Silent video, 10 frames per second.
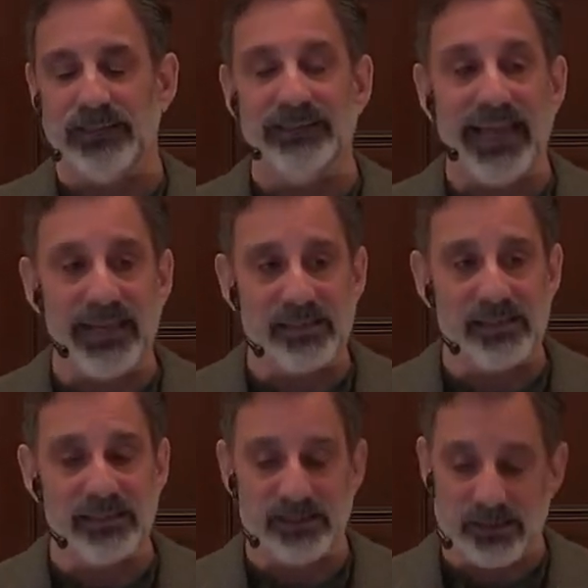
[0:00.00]

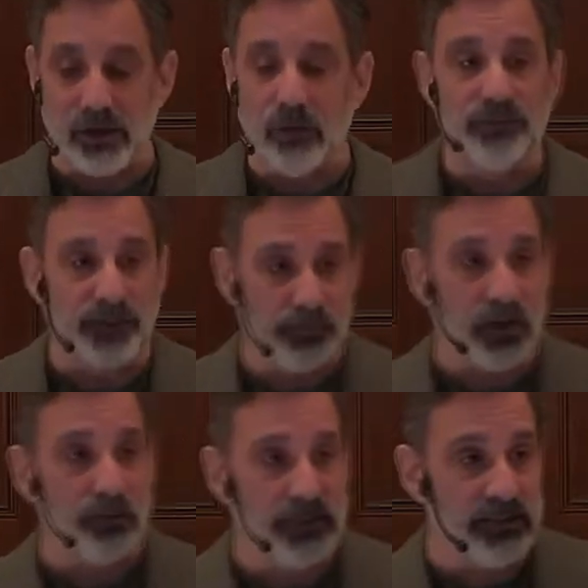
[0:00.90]
Lastly, so if I'm
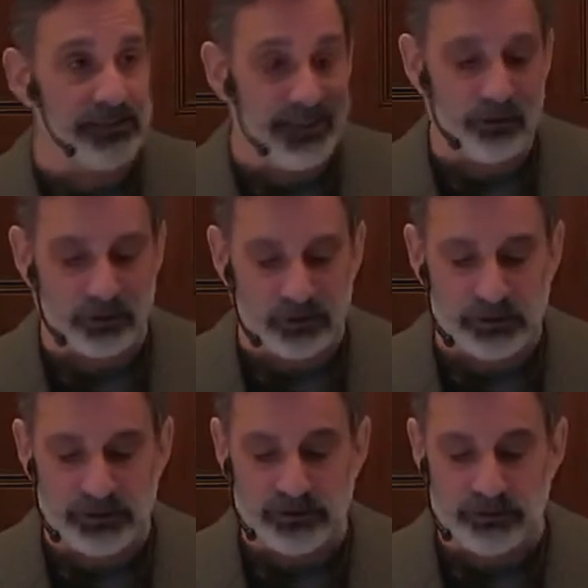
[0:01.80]
going to be literal
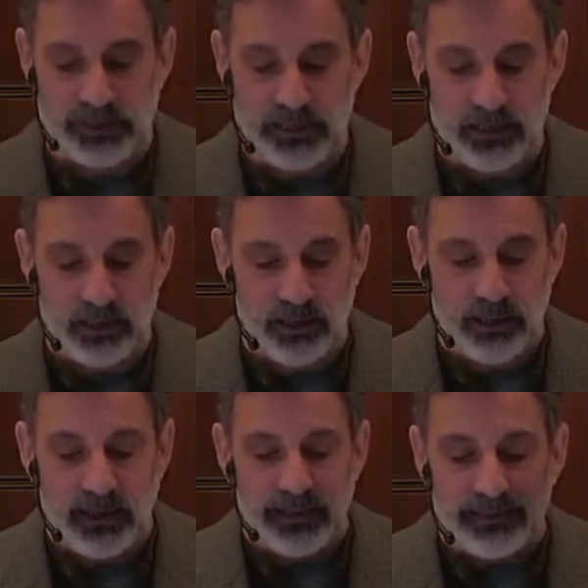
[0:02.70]
in Greek,
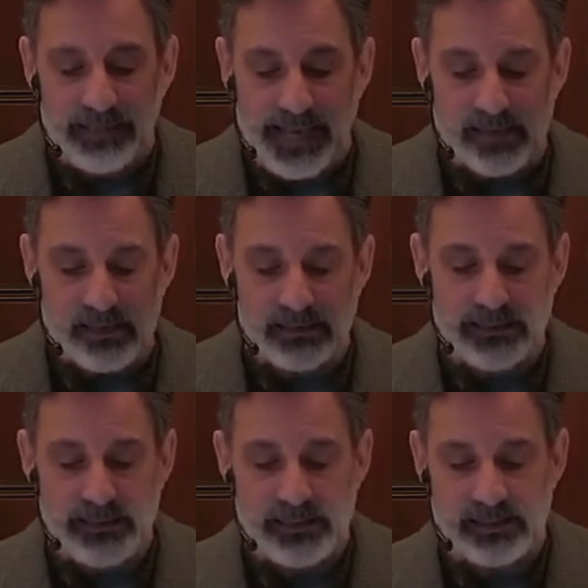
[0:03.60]
lastly,
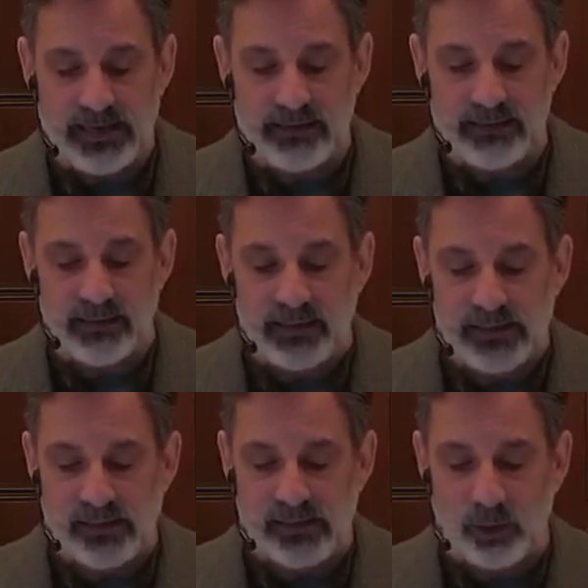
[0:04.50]
he sent
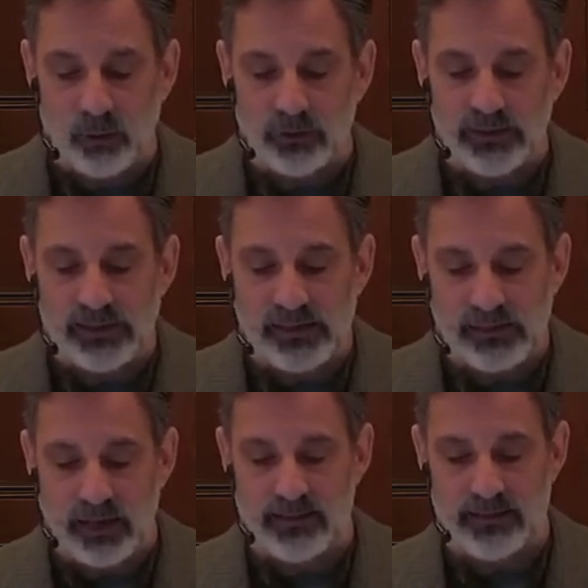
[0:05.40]
his only
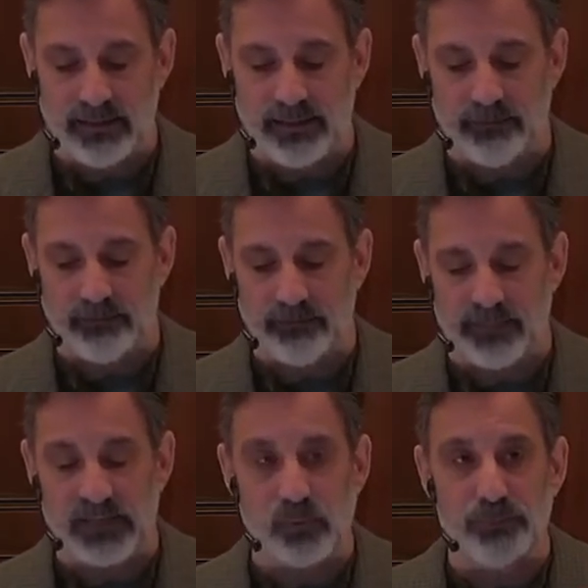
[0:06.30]
son to him.
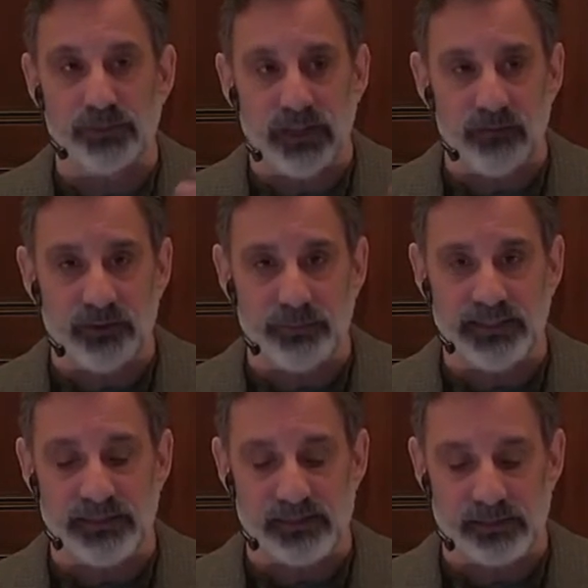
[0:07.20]
That's what beloved
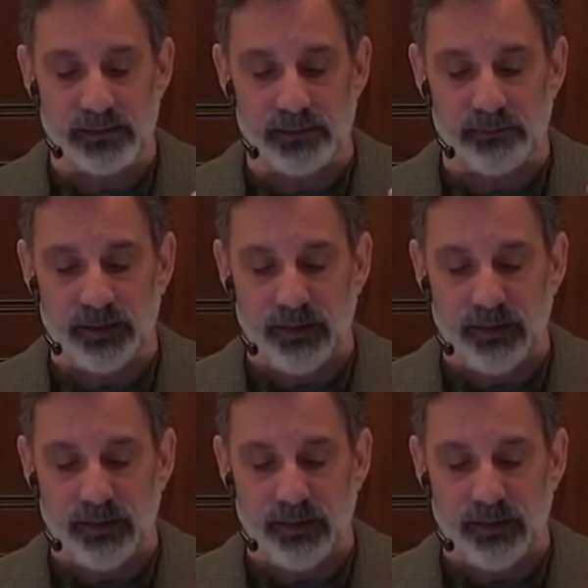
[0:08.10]
means. Um,